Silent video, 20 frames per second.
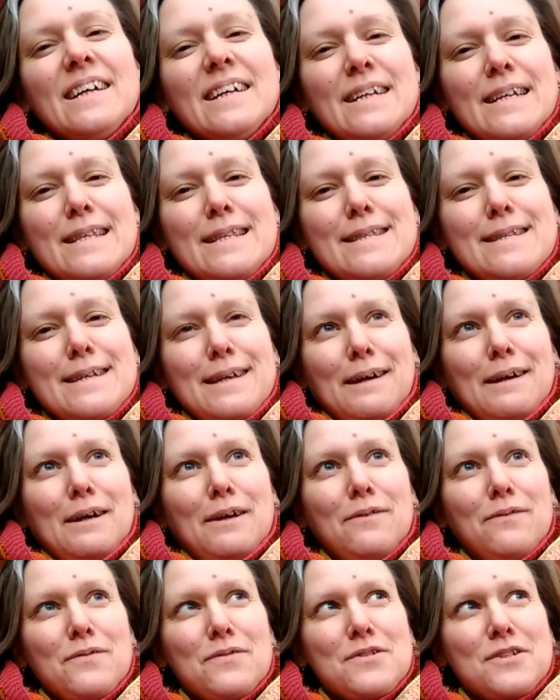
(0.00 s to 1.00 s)
in the
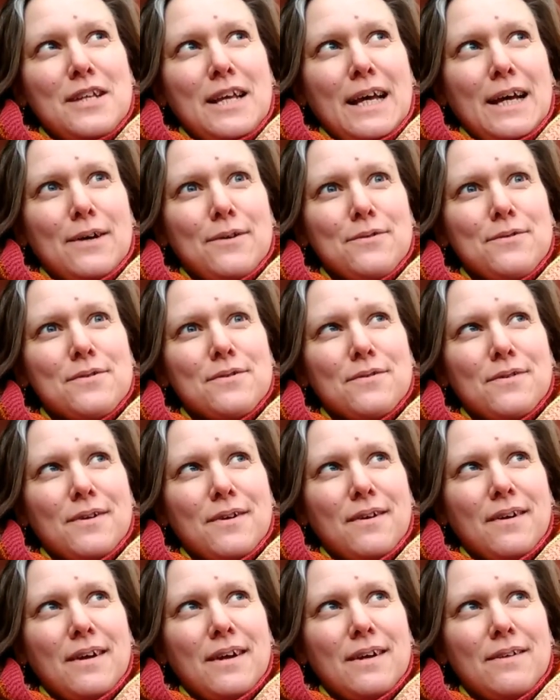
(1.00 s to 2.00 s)
elves' house
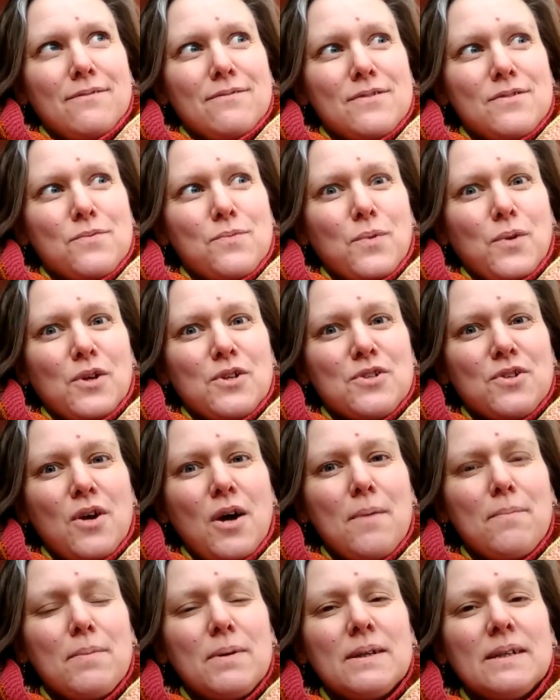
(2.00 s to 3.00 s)
or elves'
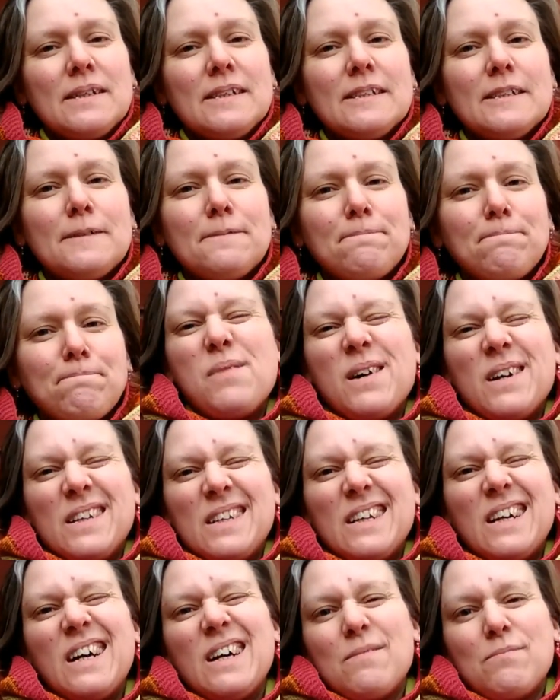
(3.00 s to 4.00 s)
workshop.
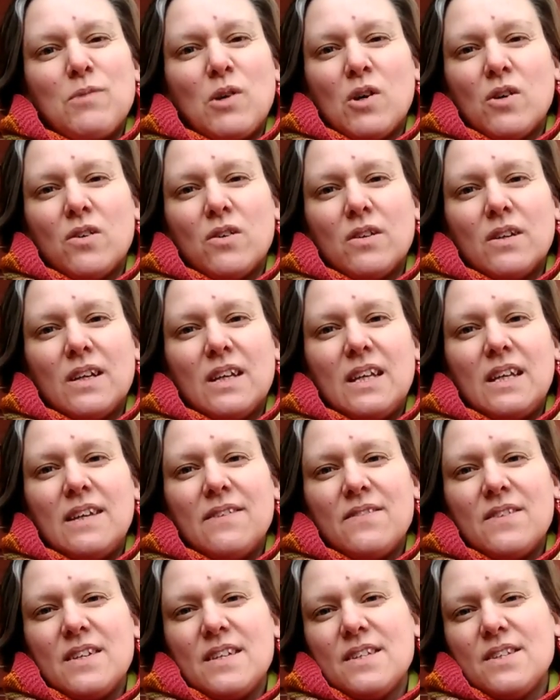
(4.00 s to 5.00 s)
But I'm not gonna
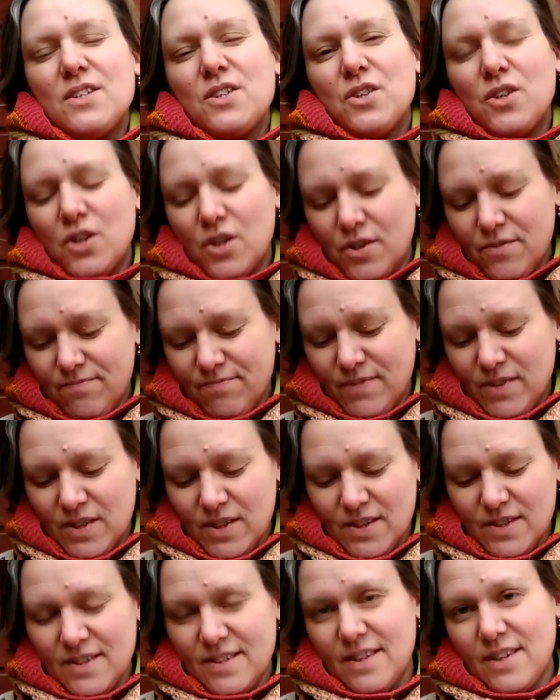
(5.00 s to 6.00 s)
give these to her
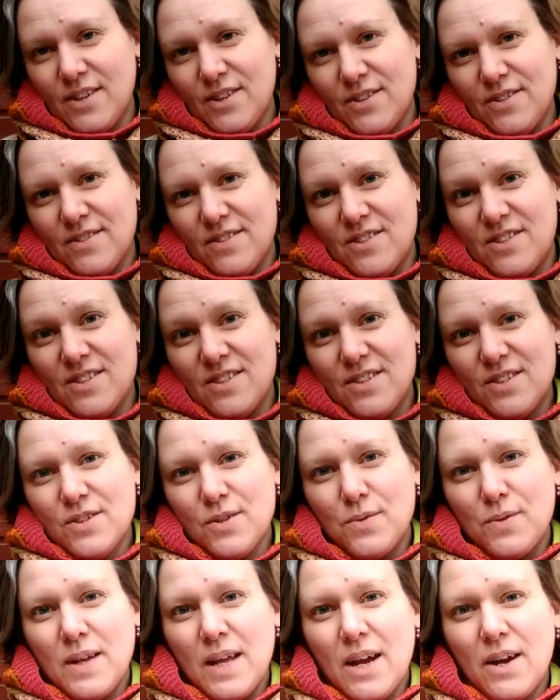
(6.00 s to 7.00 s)
because they're just
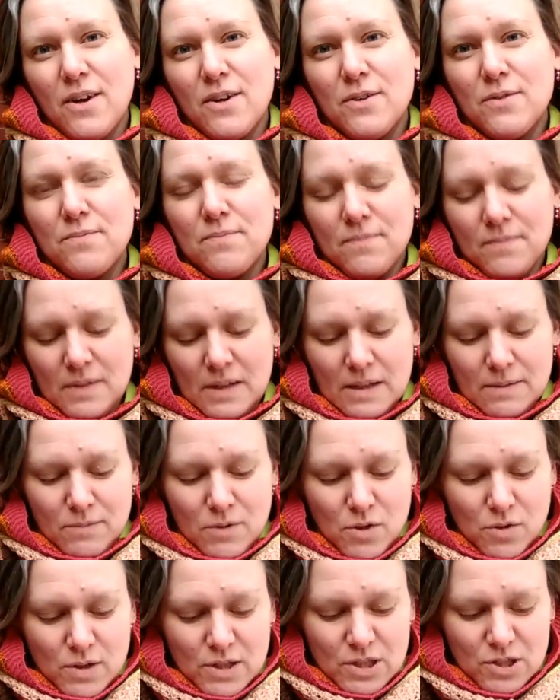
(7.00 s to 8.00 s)
so narrow. I'm
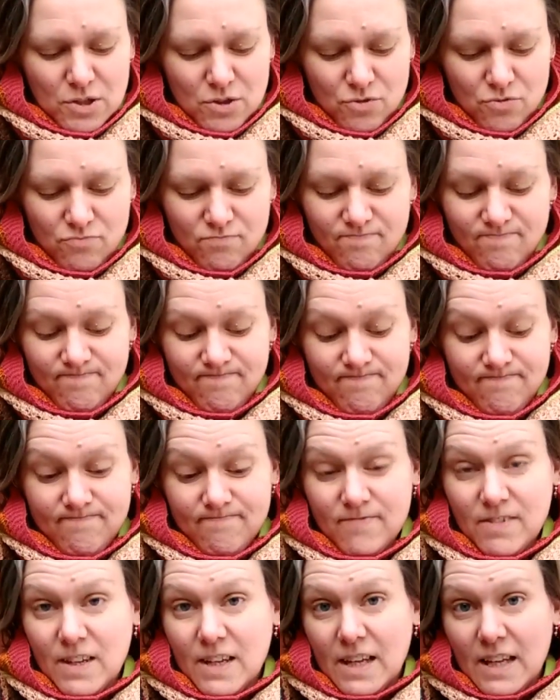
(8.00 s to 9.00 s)
going to
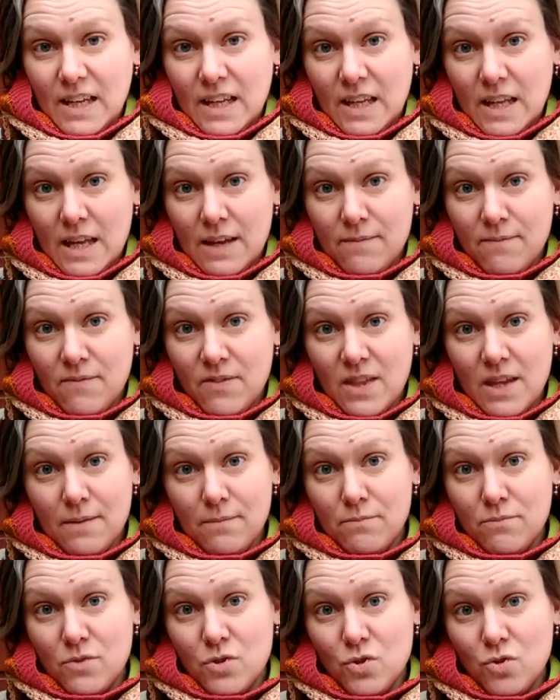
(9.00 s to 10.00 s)
give
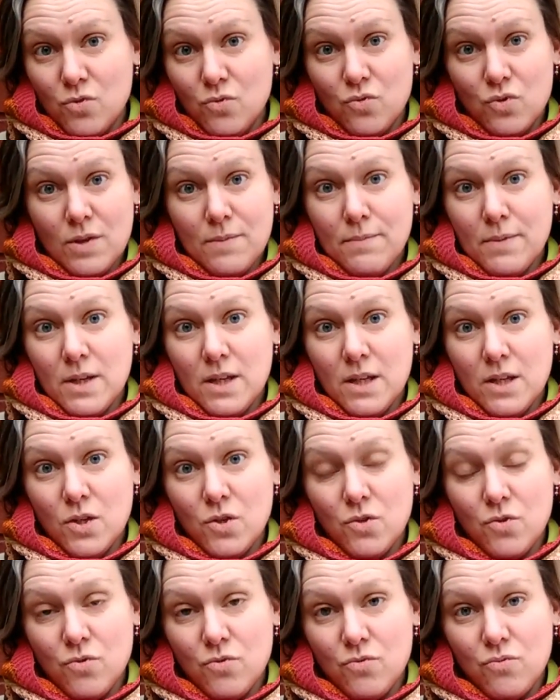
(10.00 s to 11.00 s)
them to somebody
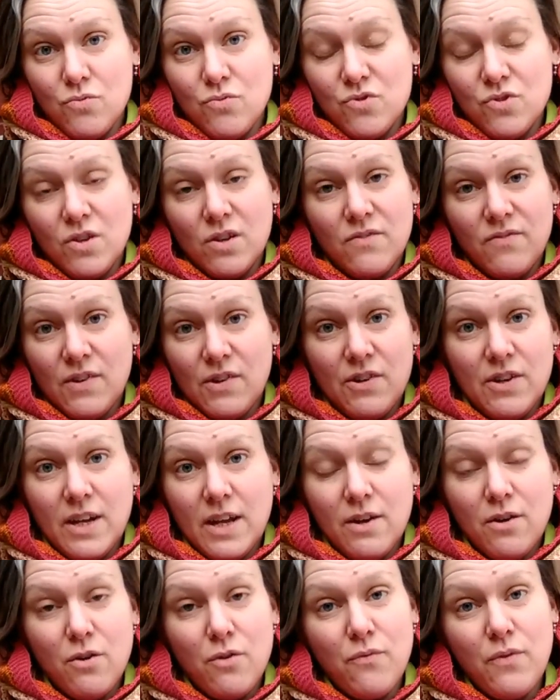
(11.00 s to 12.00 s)
who's got very
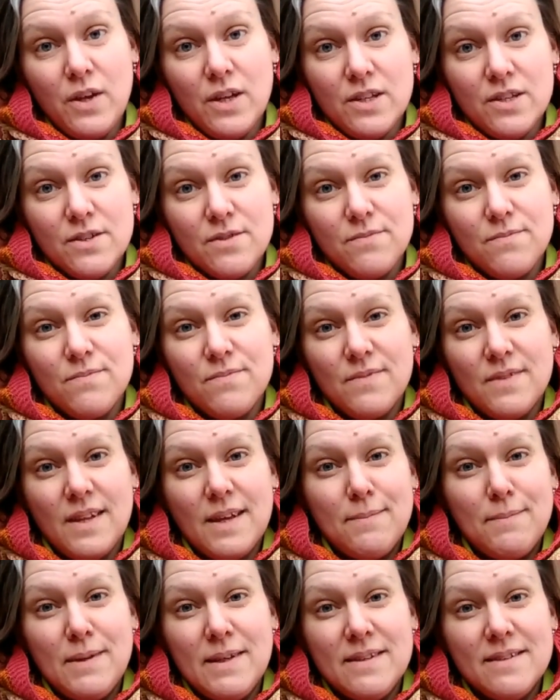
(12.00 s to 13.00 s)
narrow feet.
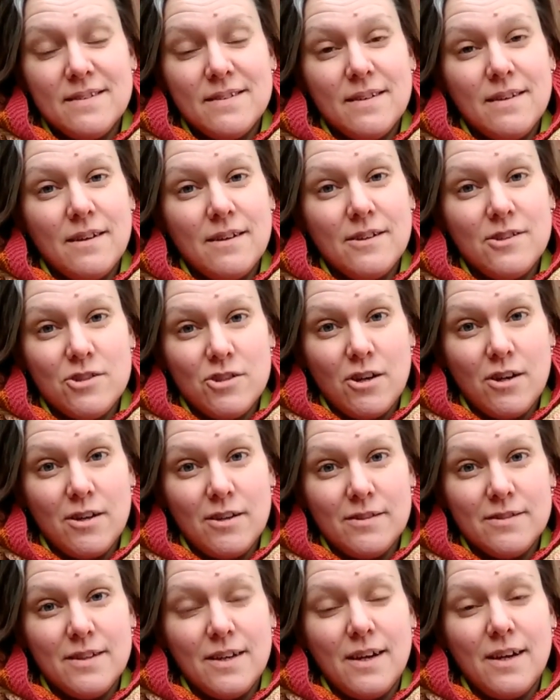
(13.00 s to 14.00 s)
That means a
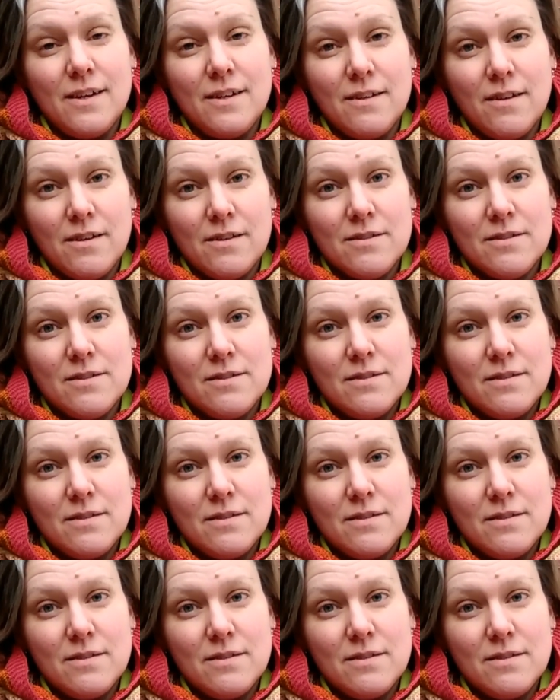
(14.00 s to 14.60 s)
child and not,